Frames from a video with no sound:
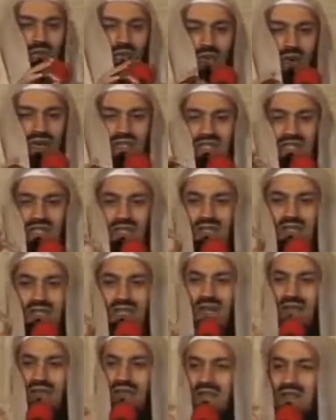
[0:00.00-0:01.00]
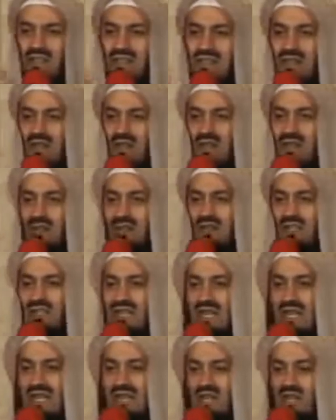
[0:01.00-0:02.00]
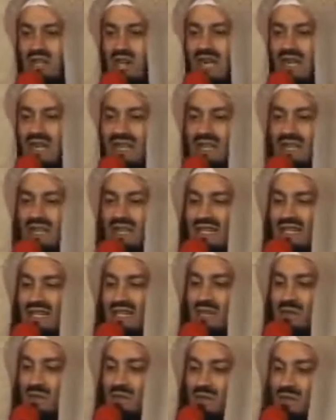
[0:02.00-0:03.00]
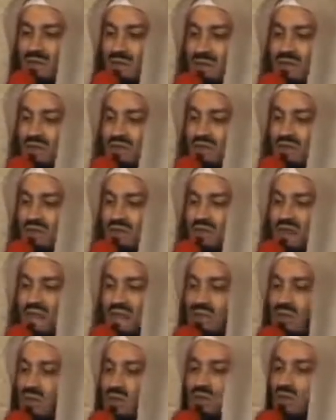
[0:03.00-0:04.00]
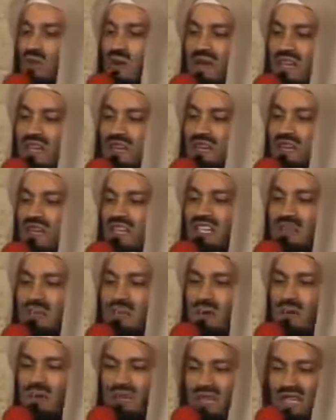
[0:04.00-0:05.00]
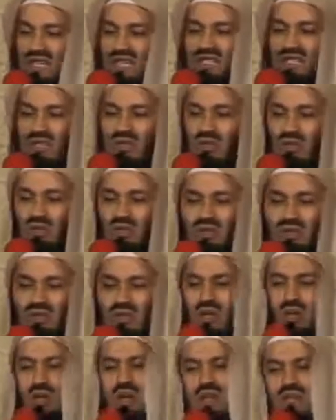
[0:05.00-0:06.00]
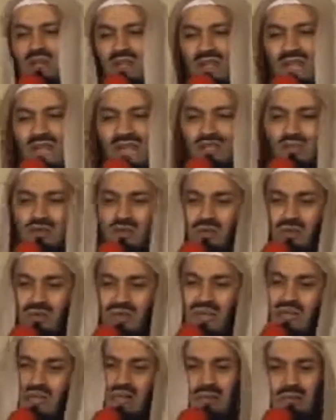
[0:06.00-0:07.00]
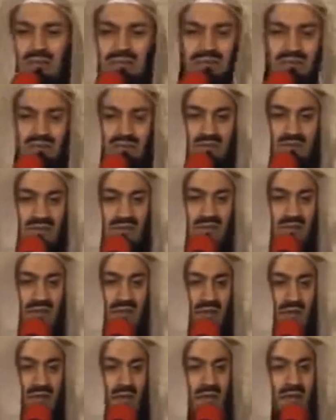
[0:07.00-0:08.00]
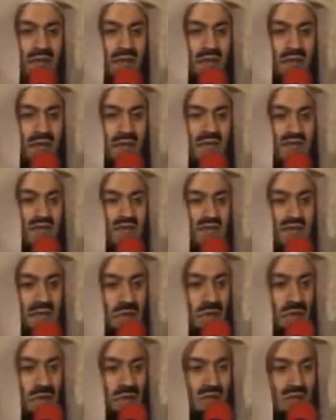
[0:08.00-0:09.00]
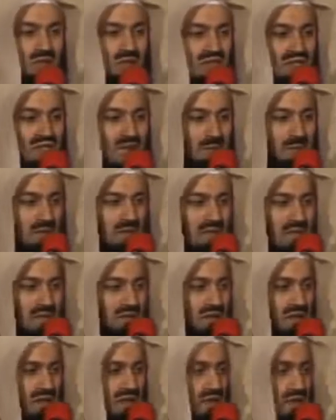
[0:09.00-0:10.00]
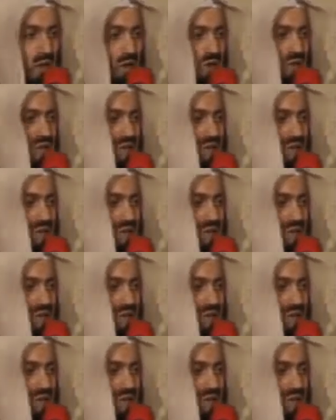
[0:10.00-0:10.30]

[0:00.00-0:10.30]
and once she delivers, we take the child and next thing throw into the furnace or do whatever, expose, execute, whatever they had to do, they did. And it is reported this happened every